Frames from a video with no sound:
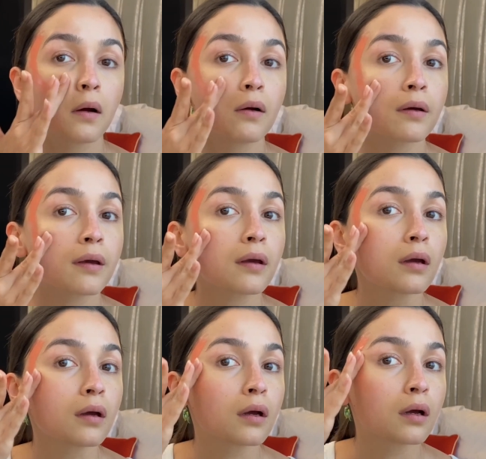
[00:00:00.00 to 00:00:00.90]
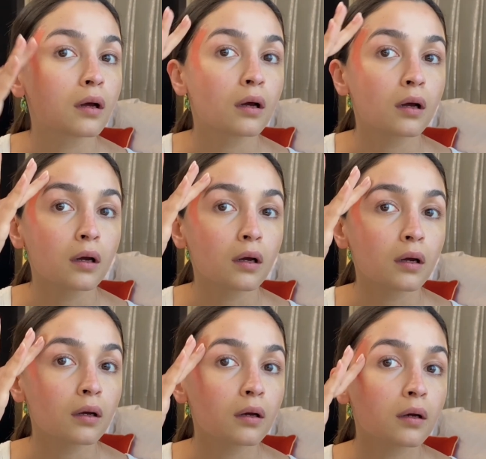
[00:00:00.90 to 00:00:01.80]
Okay,
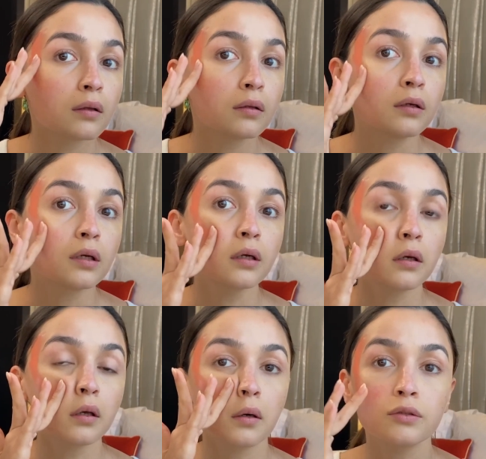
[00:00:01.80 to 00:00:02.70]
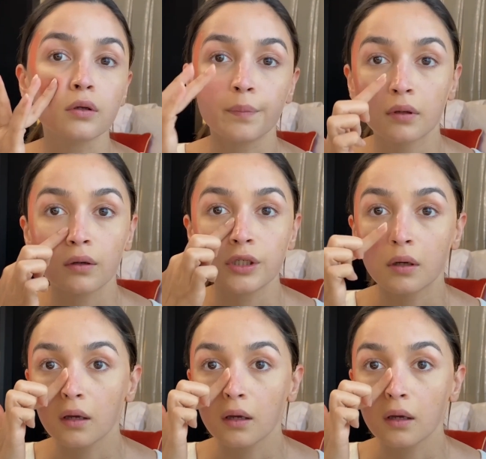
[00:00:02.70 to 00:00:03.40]
and the trick here is on cheek.